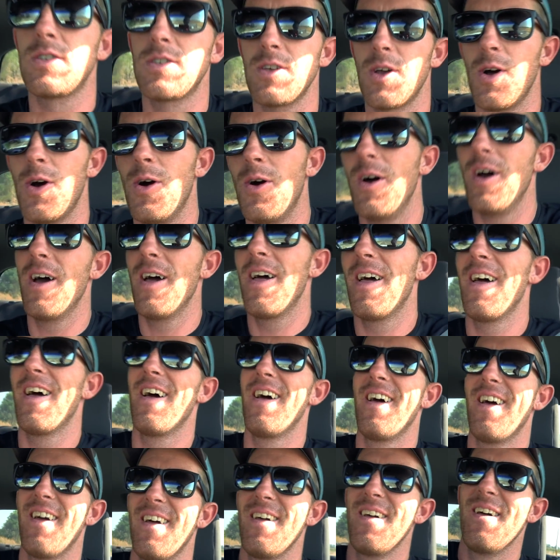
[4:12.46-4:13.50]
So,
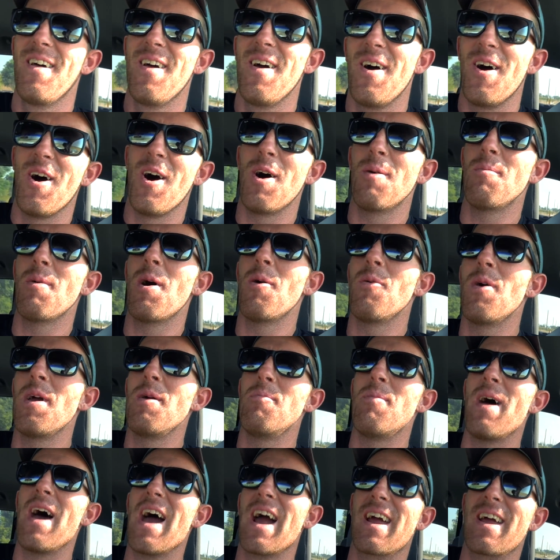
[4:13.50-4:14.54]
on my way
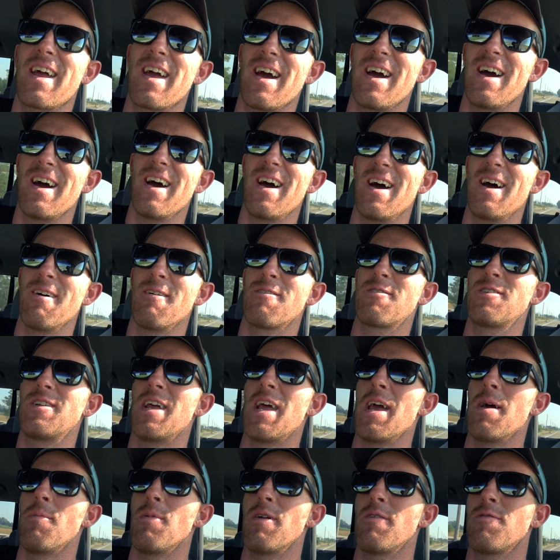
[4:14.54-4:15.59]
back
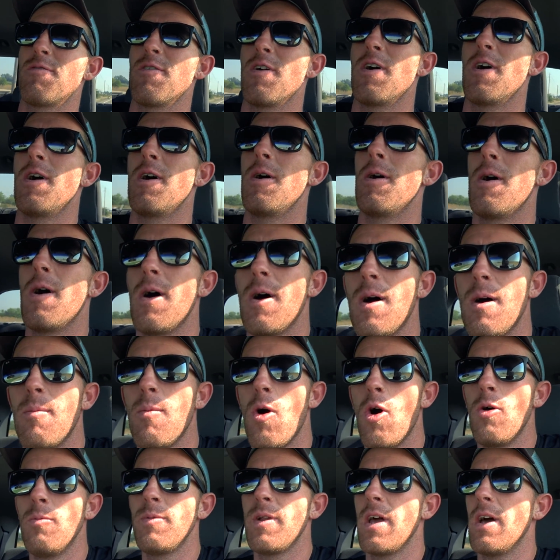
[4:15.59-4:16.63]
to Emmett from
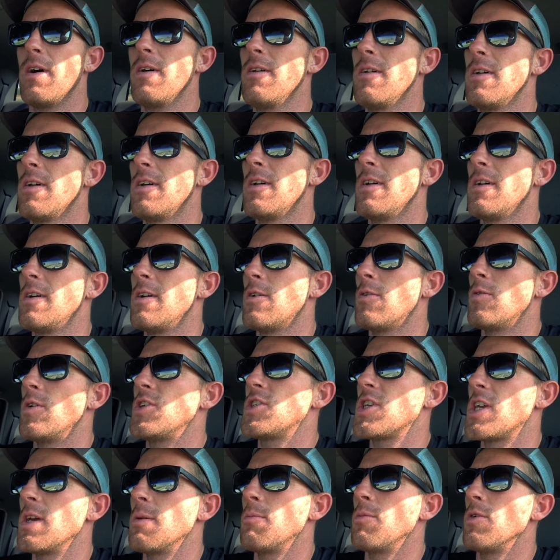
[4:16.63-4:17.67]
Homedale,
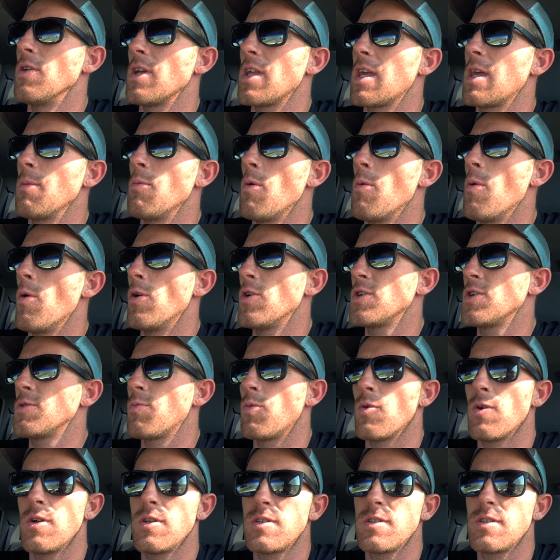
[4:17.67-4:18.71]
Rich Kimball and Kimball
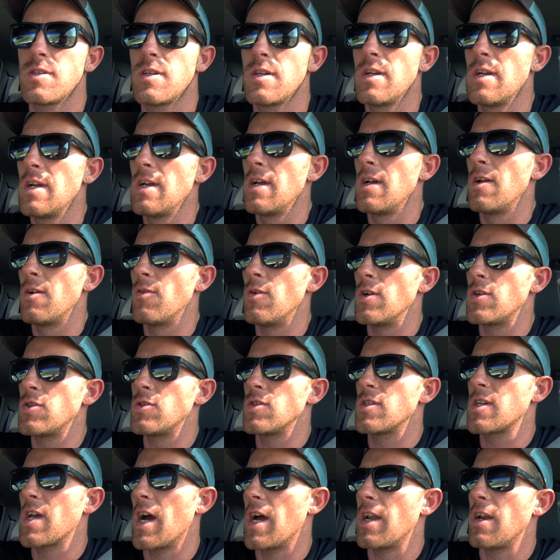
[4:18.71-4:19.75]
Motorsports. Rich
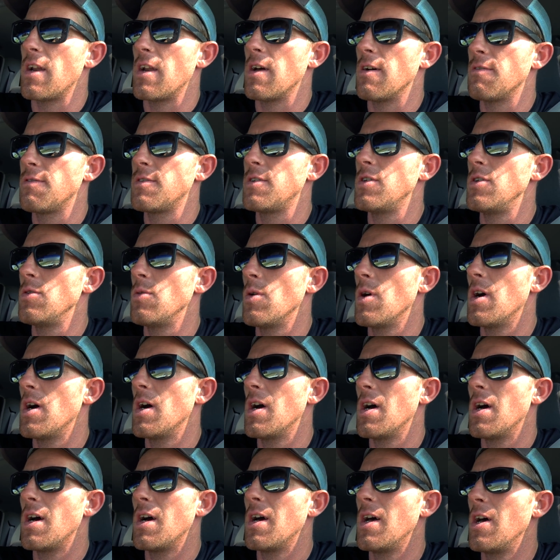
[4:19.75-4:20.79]
was kind enough to
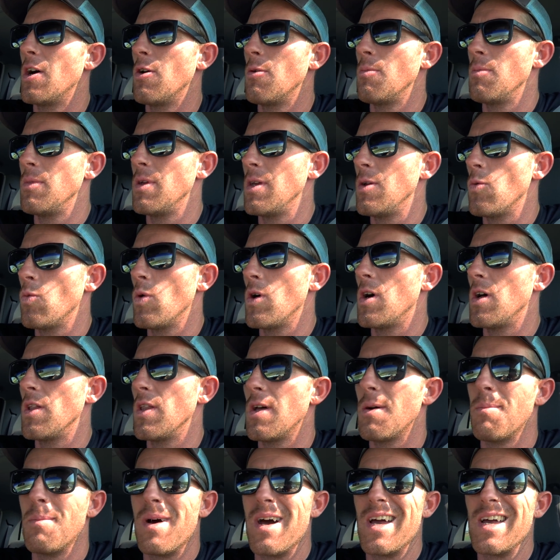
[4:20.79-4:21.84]
help me weld
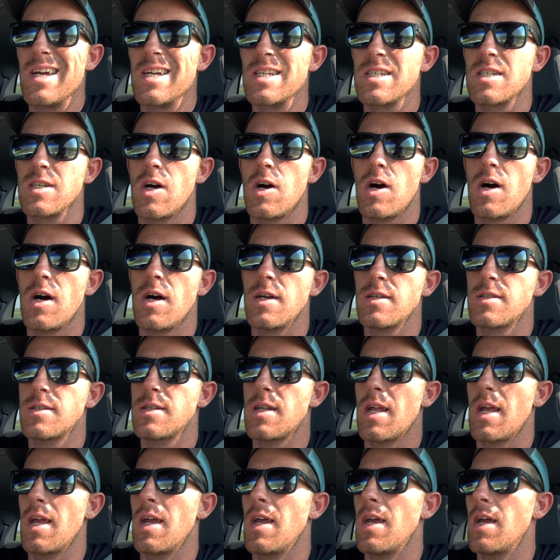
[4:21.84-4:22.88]
up my exhaust
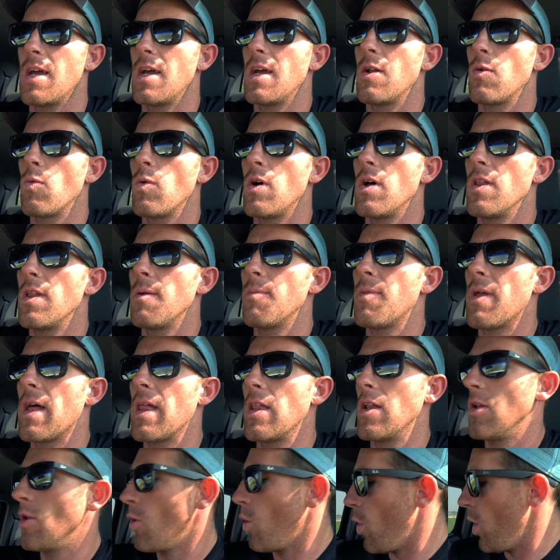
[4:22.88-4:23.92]
and weld up that
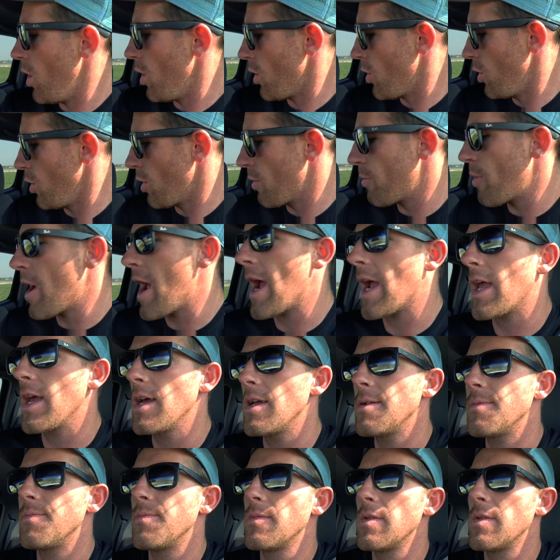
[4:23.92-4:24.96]
little oil cooler bracket.